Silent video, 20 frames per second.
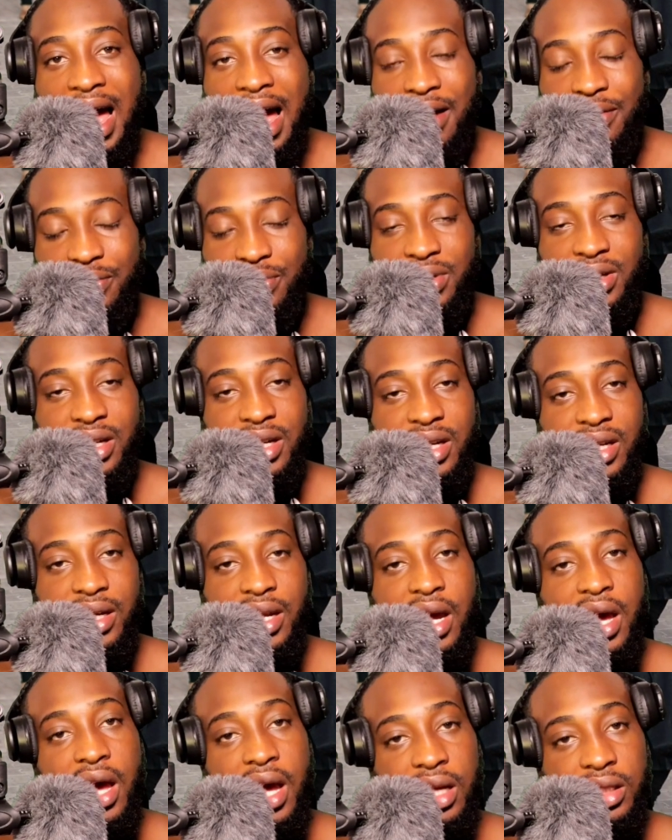African
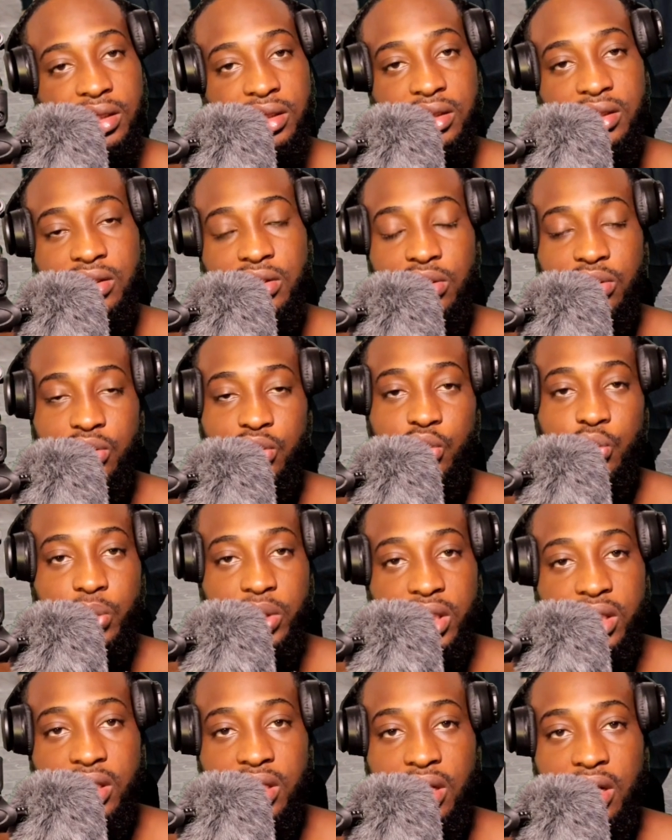artist on
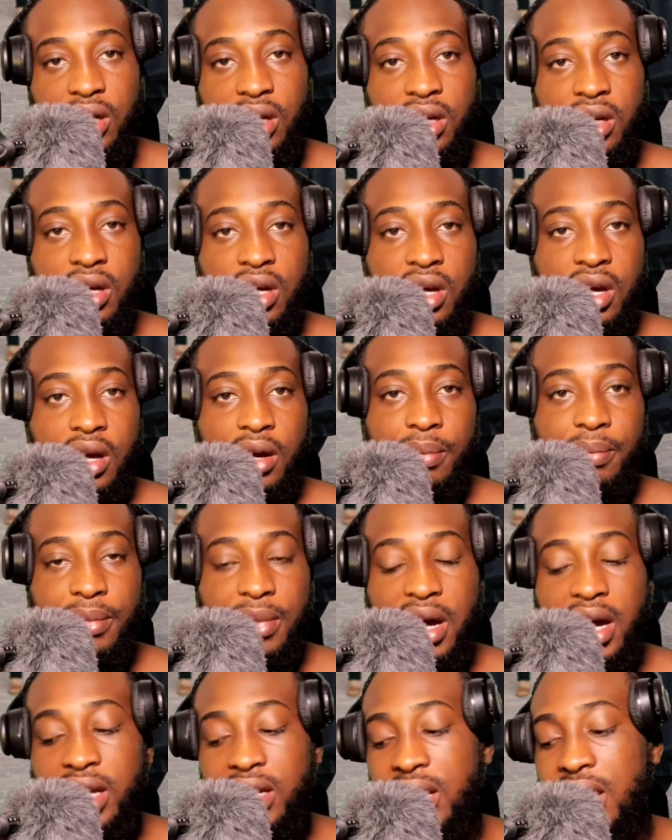Twitter.
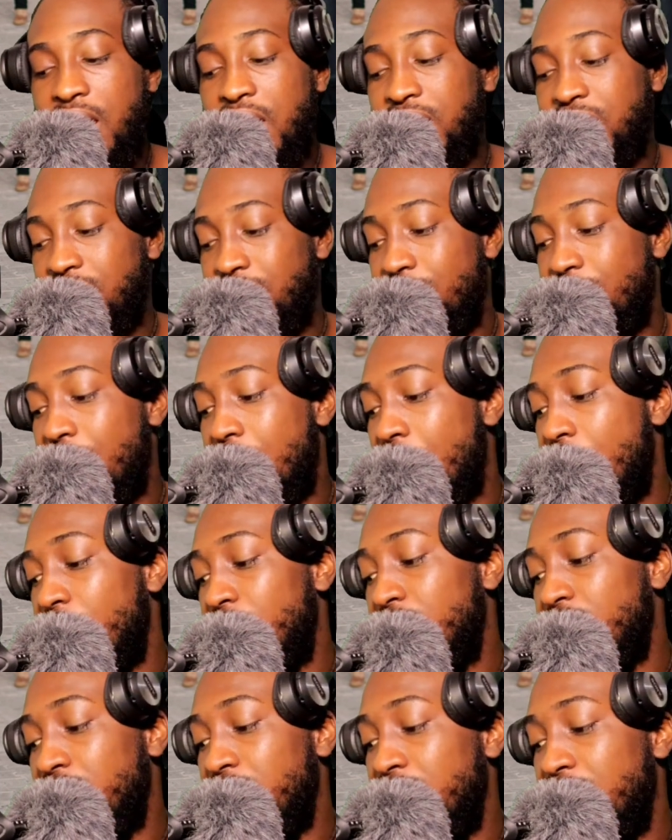Man has
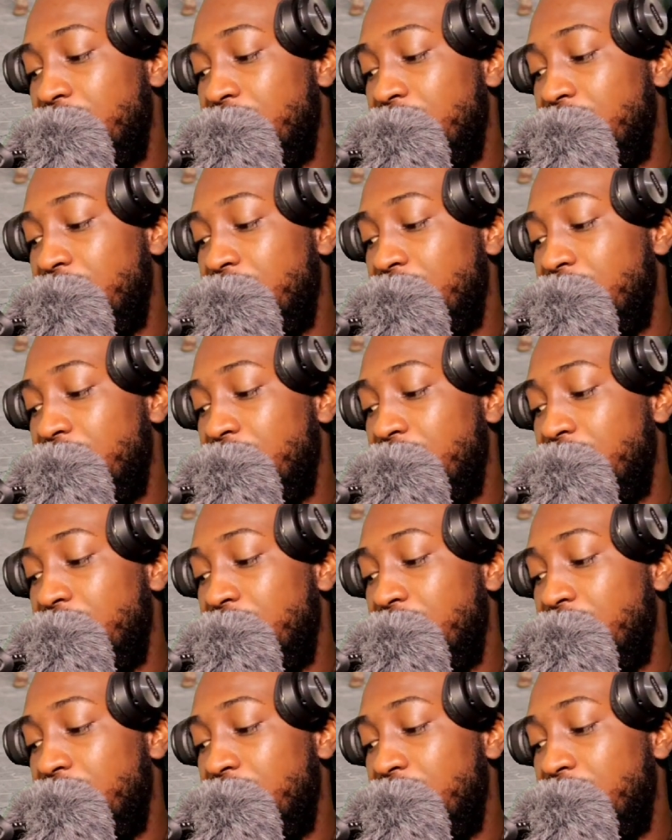around